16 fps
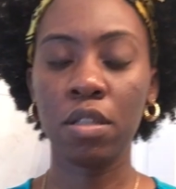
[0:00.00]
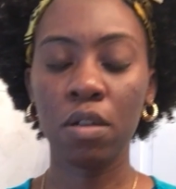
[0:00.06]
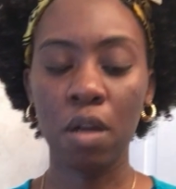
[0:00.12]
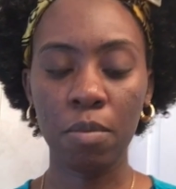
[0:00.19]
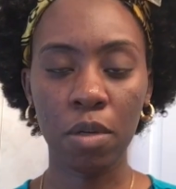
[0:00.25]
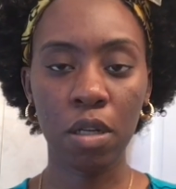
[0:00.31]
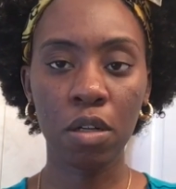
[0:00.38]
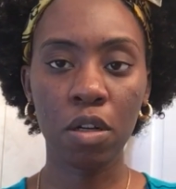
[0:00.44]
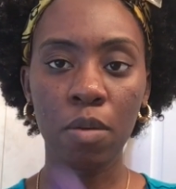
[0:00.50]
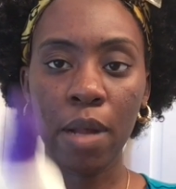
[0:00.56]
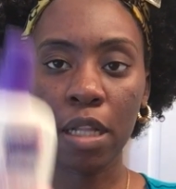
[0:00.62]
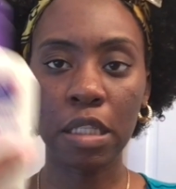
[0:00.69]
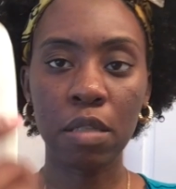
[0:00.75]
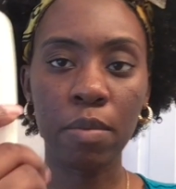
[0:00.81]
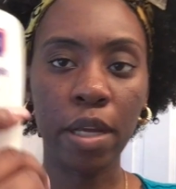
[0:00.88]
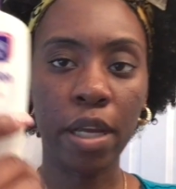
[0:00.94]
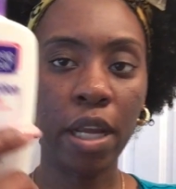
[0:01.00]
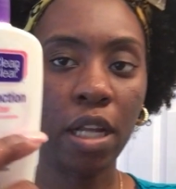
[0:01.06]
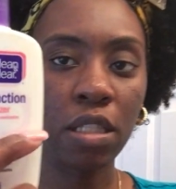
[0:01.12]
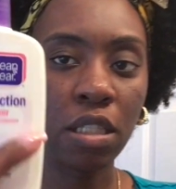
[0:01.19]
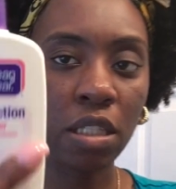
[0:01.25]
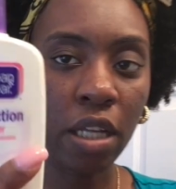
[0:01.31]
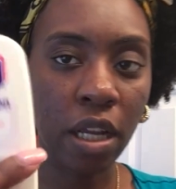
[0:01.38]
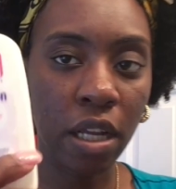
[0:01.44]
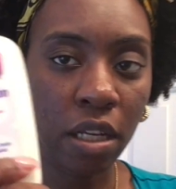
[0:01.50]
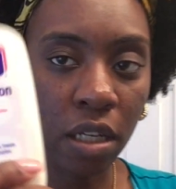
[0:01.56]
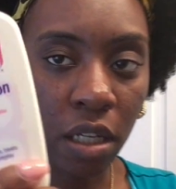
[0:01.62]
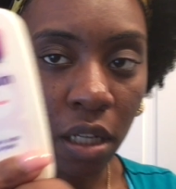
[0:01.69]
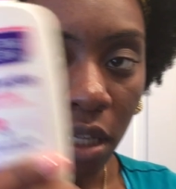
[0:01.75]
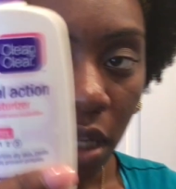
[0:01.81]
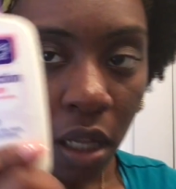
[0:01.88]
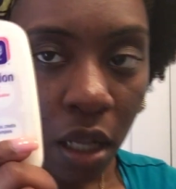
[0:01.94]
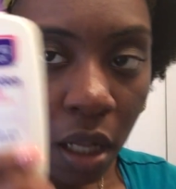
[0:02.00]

so I'm gonna go back to my handy dandy